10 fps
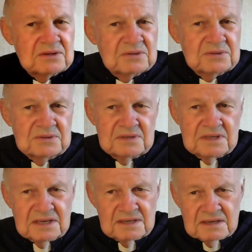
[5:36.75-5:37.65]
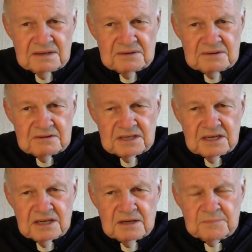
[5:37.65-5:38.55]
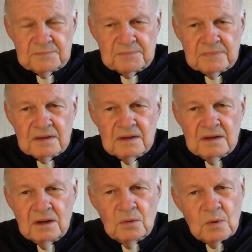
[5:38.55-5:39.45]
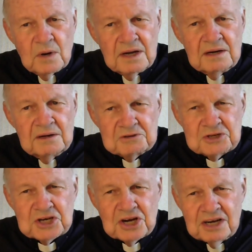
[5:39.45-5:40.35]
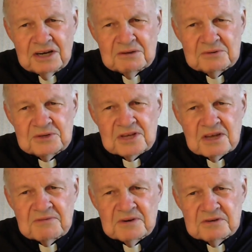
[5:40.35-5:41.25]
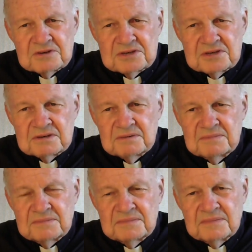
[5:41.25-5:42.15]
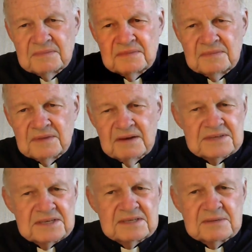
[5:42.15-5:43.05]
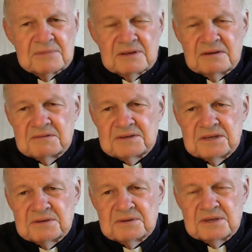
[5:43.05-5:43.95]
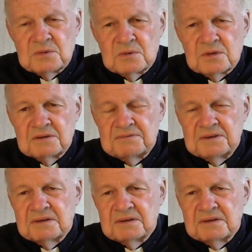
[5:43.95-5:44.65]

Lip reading: do not understand why a little child suffers. You ever see some of the little children in warfare?